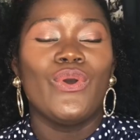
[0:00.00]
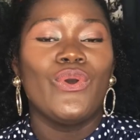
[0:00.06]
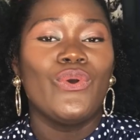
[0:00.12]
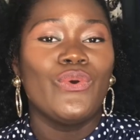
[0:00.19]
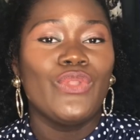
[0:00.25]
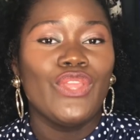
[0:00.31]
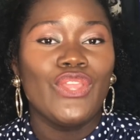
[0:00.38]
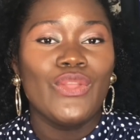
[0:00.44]

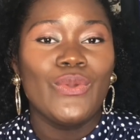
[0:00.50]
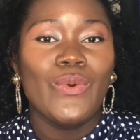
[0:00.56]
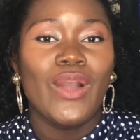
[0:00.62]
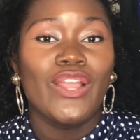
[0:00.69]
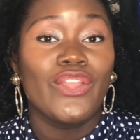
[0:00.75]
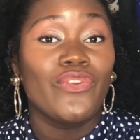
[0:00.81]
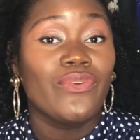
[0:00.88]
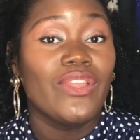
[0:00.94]
who do you
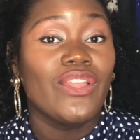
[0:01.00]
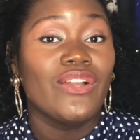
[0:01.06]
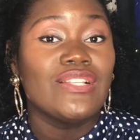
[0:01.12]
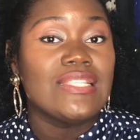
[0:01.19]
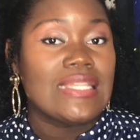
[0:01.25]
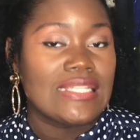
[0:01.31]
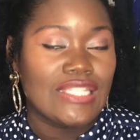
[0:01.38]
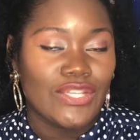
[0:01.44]
agree or
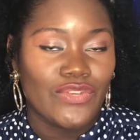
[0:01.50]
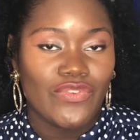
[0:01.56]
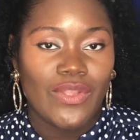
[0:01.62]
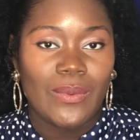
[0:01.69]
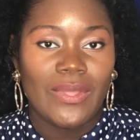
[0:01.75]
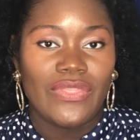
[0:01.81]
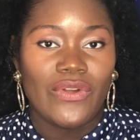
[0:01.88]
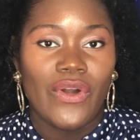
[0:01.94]

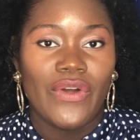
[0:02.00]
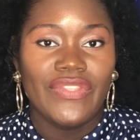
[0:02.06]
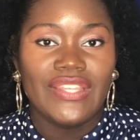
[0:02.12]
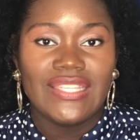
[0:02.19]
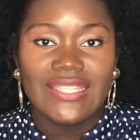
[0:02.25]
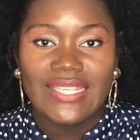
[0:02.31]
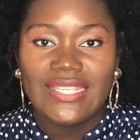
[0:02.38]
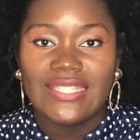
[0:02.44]
disagree with on
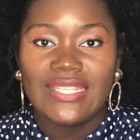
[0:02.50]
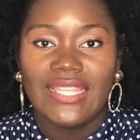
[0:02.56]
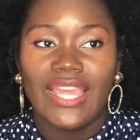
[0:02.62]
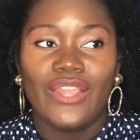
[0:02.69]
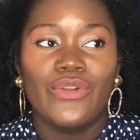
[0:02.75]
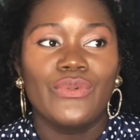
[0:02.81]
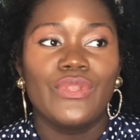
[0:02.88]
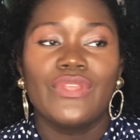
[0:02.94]
this season?
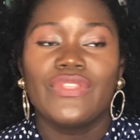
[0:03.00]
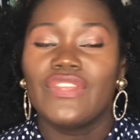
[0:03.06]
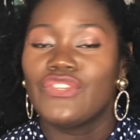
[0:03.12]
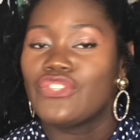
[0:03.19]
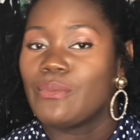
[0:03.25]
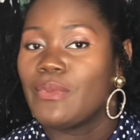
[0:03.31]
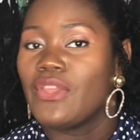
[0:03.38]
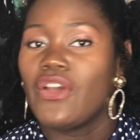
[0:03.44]
Like who do you
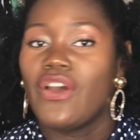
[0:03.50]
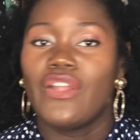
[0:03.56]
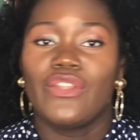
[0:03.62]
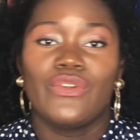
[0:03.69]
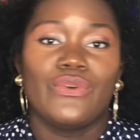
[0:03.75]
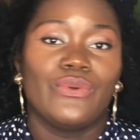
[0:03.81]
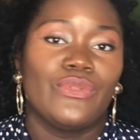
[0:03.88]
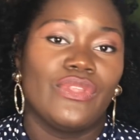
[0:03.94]
think should be on
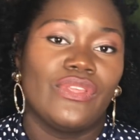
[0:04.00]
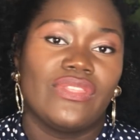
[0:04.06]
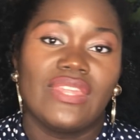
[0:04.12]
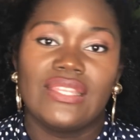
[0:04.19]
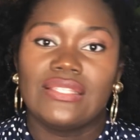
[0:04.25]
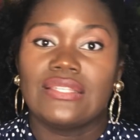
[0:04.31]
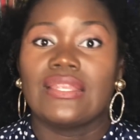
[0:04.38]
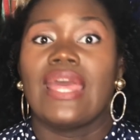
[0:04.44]
and who do you
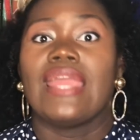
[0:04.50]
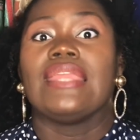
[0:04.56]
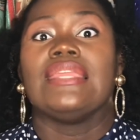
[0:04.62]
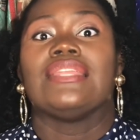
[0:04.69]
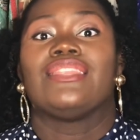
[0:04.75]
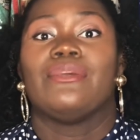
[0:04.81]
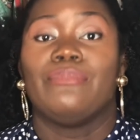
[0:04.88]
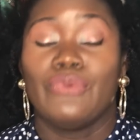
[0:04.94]
think should like
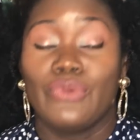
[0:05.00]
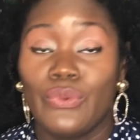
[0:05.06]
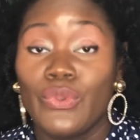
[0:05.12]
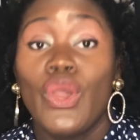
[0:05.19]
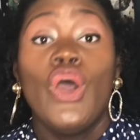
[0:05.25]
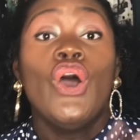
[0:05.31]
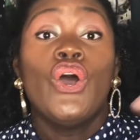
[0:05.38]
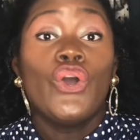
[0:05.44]
get the
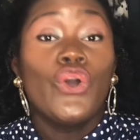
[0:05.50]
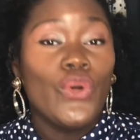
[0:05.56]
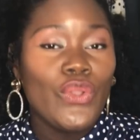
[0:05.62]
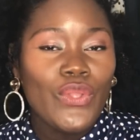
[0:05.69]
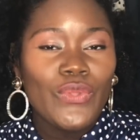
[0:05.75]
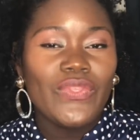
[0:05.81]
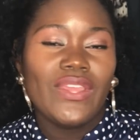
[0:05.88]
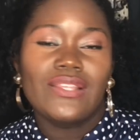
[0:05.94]
boot? Who
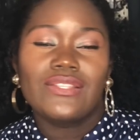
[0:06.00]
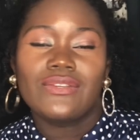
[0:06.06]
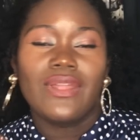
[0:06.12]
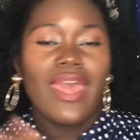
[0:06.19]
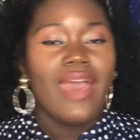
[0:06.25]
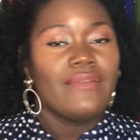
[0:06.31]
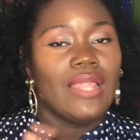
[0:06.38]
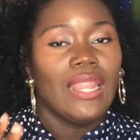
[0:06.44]
do you think is
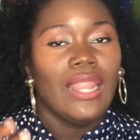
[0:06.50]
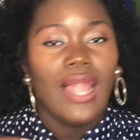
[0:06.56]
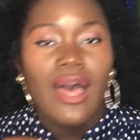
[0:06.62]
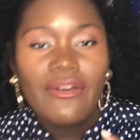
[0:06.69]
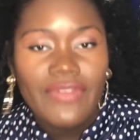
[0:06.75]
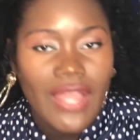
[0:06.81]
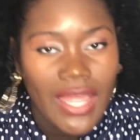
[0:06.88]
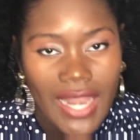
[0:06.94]
going to have a
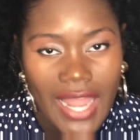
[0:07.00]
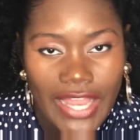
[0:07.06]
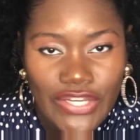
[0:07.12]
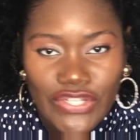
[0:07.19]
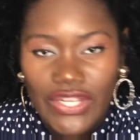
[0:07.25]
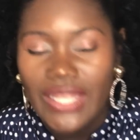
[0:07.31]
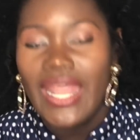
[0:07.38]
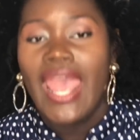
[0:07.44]
love
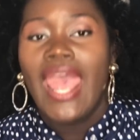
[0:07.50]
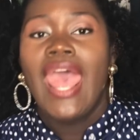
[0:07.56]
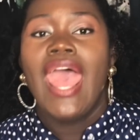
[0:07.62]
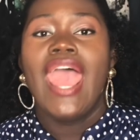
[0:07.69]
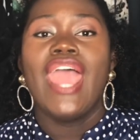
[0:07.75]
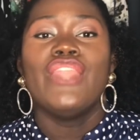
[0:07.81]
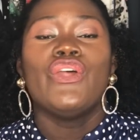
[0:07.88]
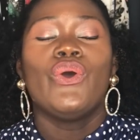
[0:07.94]
connection?
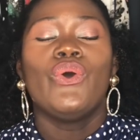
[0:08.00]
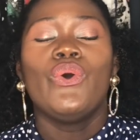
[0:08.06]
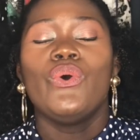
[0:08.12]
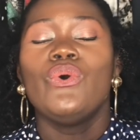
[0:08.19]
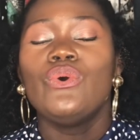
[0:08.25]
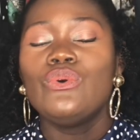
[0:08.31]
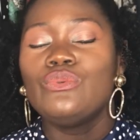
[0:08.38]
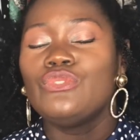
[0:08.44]
And
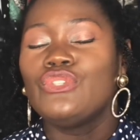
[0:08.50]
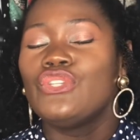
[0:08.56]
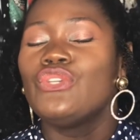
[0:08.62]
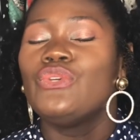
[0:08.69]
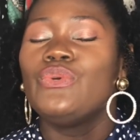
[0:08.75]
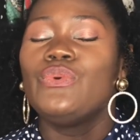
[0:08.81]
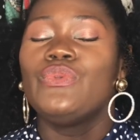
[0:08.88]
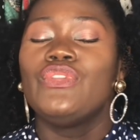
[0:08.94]
who
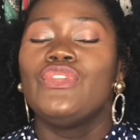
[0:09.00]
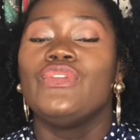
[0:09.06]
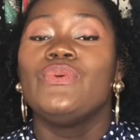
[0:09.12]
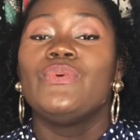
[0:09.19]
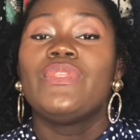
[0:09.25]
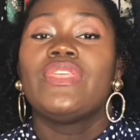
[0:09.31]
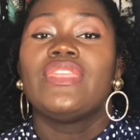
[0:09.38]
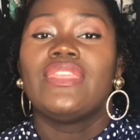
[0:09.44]
do
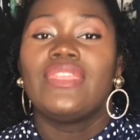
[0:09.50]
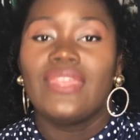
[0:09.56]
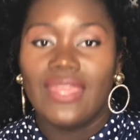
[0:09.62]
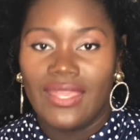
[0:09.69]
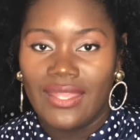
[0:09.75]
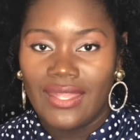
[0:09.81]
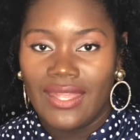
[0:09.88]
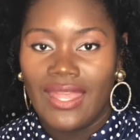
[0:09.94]
you
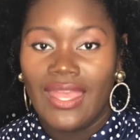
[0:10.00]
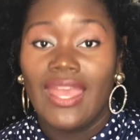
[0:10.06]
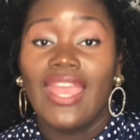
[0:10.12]
think